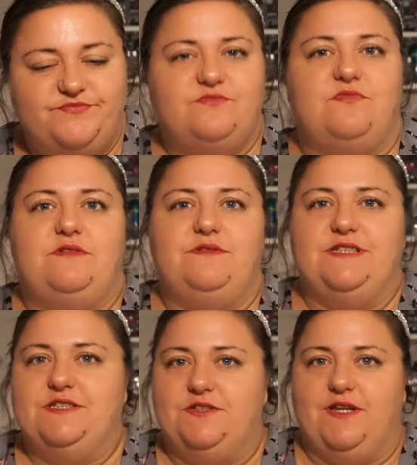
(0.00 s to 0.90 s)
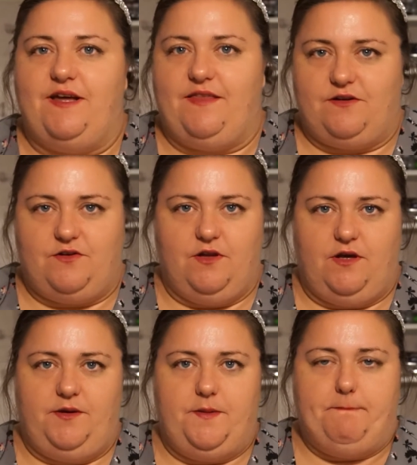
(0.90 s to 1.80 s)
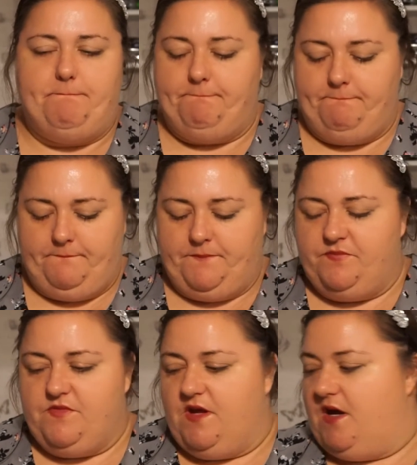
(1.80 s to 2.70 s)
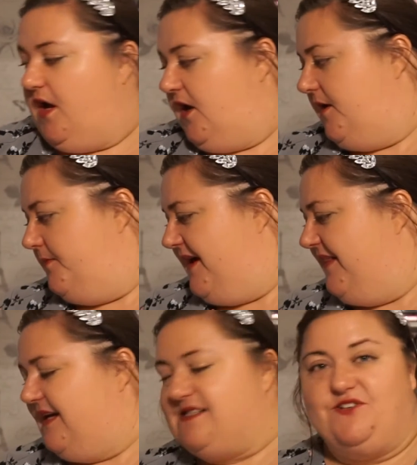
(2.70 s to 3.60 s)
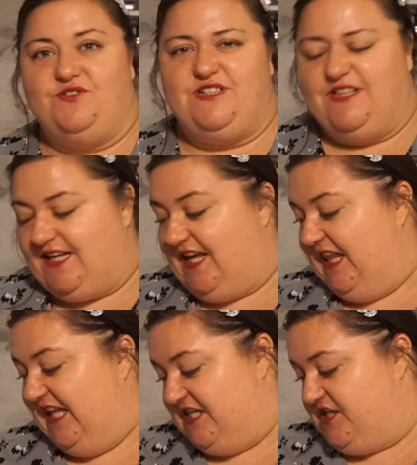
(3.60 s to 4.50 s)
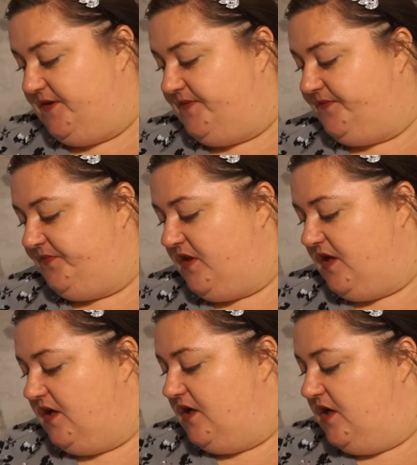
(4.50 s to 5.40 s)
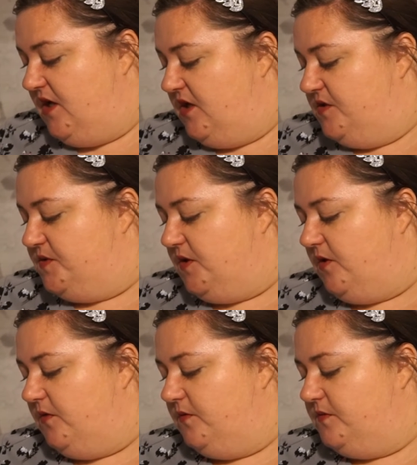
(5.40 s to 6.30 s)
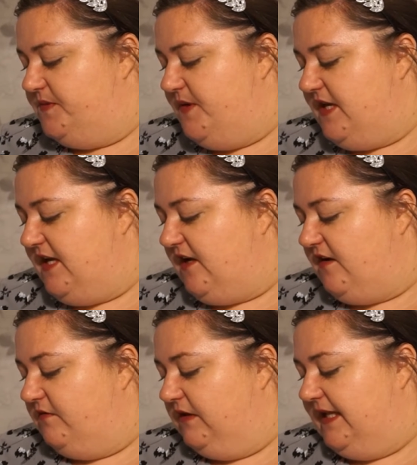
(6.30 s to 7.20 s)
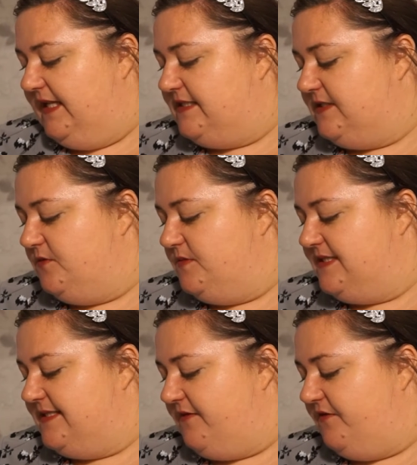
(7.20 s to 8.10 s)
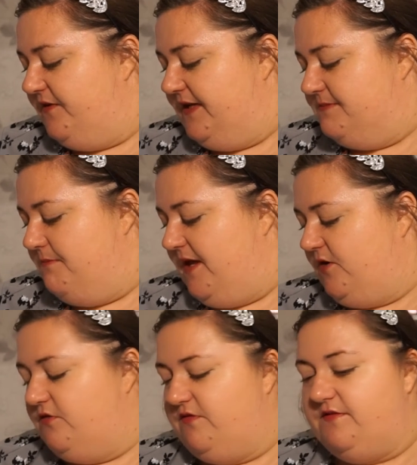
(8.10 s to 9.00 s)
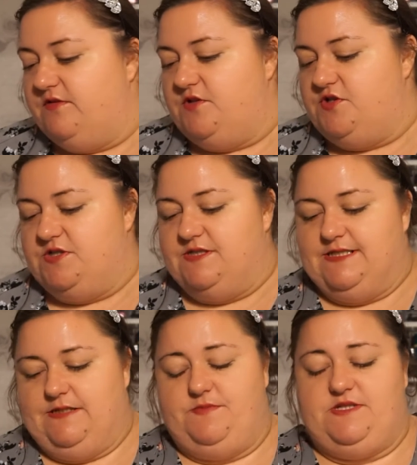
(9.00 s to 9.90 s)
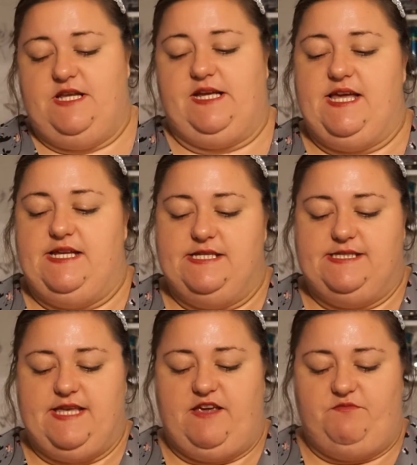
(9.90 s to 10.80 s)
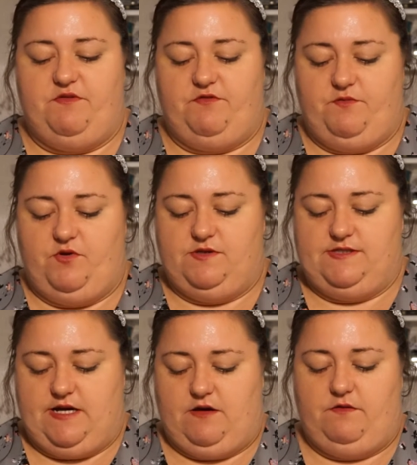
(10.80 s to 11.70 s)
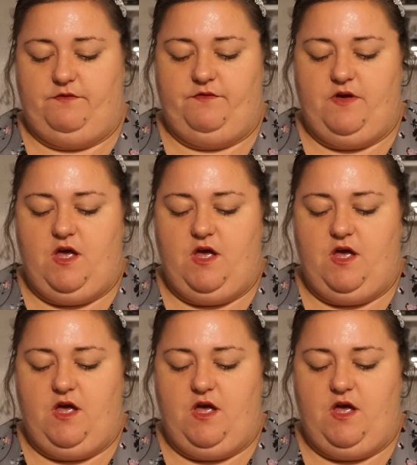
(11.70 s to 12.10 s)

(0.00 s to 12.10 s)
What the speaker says: I really do like that colour. And that's a good clicky lid. So speaking of lids, number 7 is Makeup Revolution's lipstick in Save Me From Yourself.